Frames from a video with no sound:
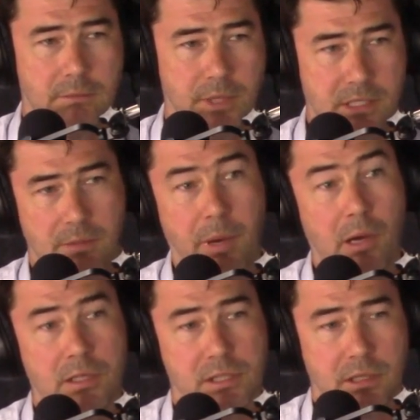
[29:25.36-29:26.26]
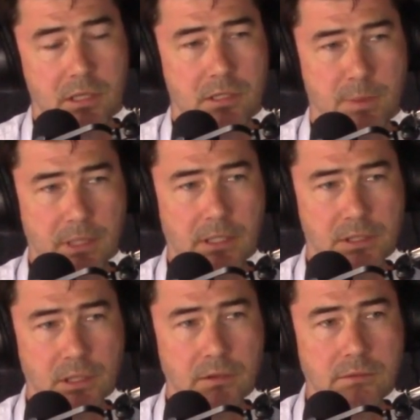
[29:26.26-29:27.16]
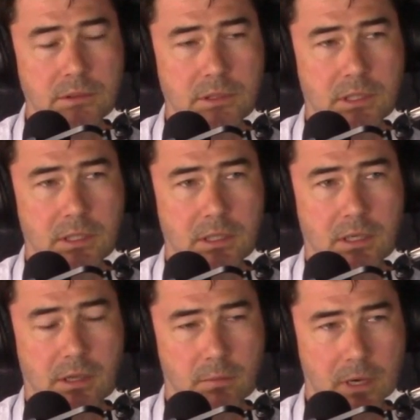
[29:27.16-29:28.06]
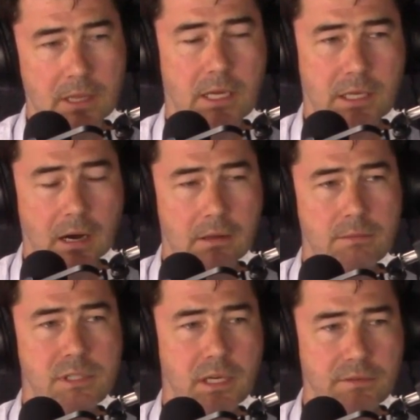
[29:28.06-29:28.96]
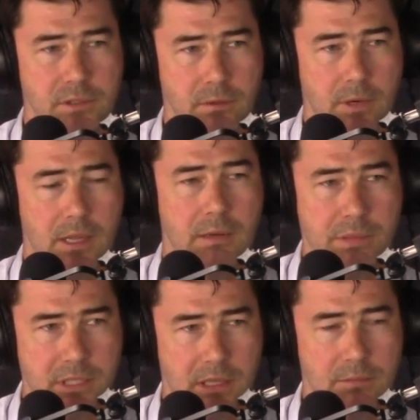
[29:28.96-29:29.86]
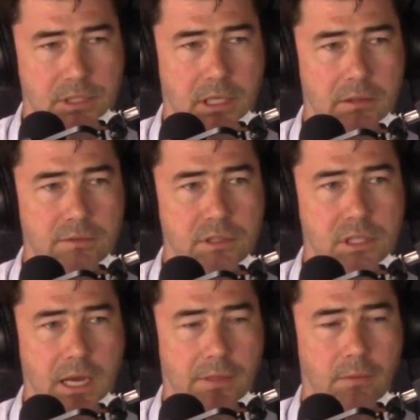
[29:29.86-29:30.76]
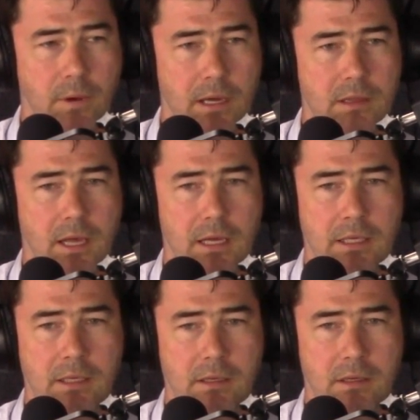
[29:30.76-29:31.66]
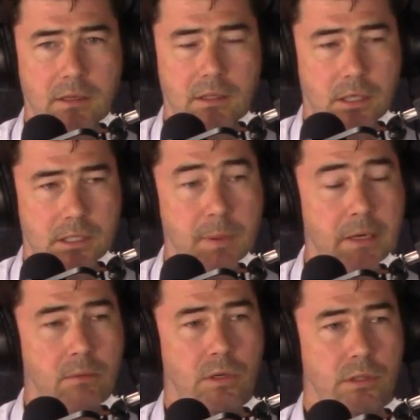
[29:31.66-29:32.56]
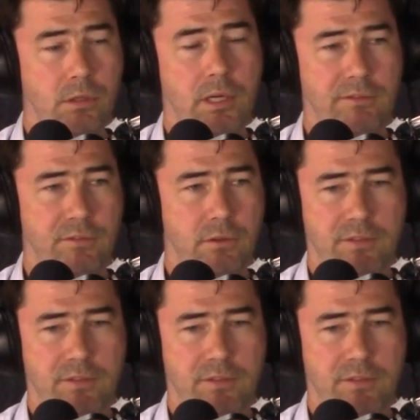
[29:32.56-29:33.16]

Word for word: But it's the person that you're speaking to, the way they carry themselves and the way they present themselves and the way they, you know, depending on what you're looking for.